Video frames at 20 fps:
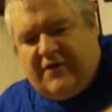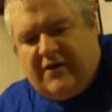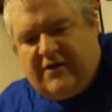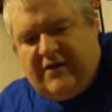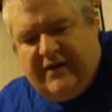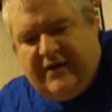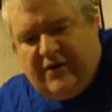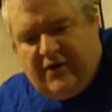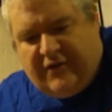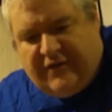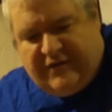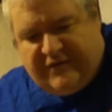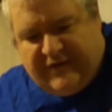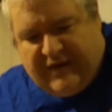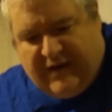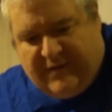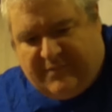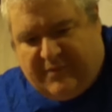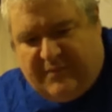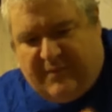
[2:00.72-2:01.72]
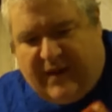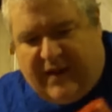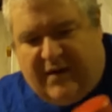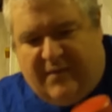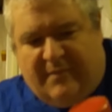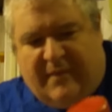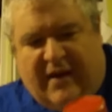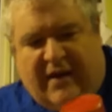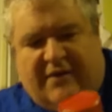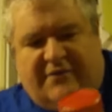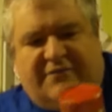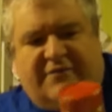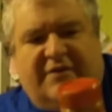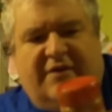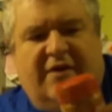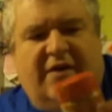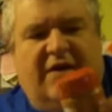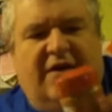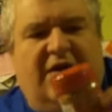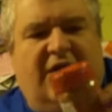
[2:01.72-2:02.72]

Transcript: have to clean all this up. It made a mess.